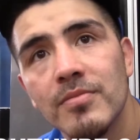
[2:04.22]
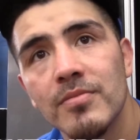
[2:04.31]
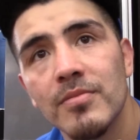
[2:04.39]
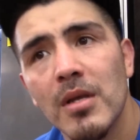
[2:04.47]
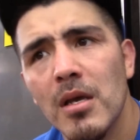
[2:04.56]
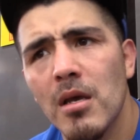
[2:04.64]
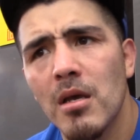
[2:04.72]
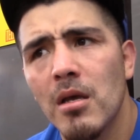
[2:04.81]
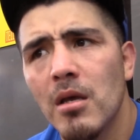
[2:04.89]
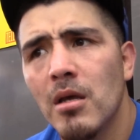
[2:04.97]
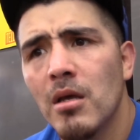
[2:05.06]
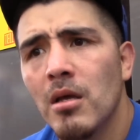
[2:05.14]
in the ring, you guys
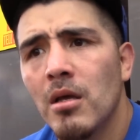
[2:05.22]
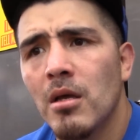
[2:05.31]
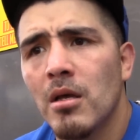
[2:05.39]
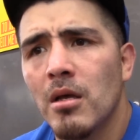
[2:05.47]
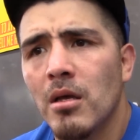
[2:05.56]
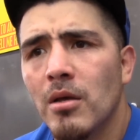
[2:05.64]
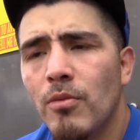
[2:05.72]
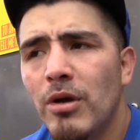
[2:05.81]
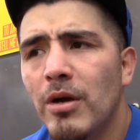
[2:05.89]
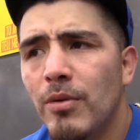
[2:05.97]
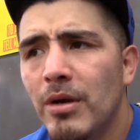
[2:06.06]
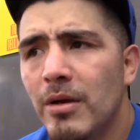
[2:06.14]
did get into...
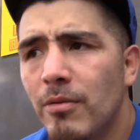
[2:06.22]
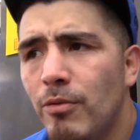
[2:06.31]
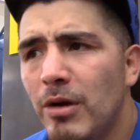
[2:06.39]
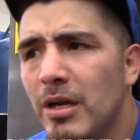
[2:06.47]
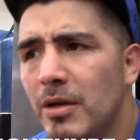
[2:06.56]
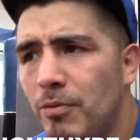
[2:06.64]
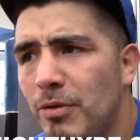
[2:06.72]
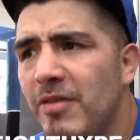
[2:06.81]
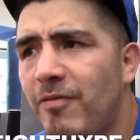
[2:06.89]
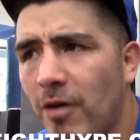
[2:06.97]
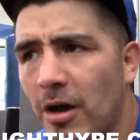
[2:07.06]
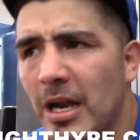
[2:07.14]
We, we, we, we
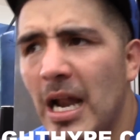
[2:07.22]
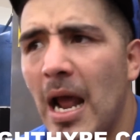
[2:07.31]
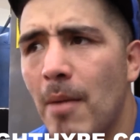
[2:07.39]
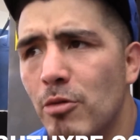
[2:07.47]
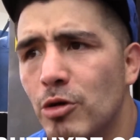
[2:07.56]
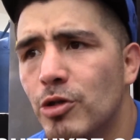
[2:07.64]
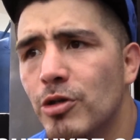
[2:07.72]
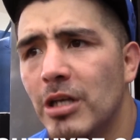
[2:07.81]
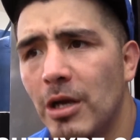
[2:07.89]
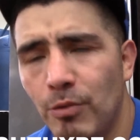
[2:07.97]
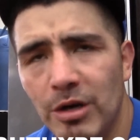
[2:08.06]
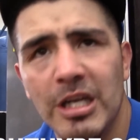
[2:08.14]
fought in amateurs,
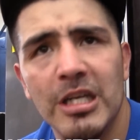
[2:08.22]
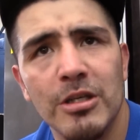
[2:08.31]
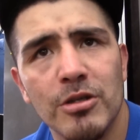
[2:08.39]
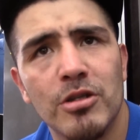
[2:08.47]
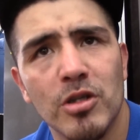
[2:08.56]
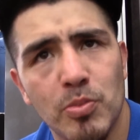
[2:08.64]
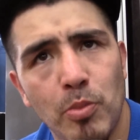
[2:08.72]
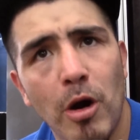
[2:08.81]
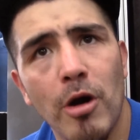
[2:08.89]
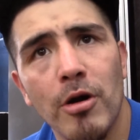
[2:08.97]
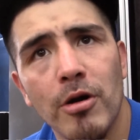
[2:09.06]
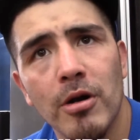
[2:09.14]
and we did used to
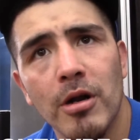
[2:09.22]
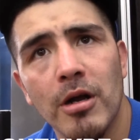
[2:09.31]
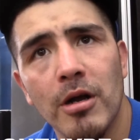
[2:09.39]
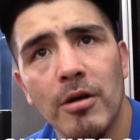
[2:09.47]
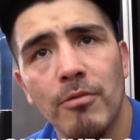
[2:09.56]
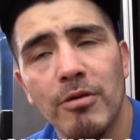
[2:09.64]
spar.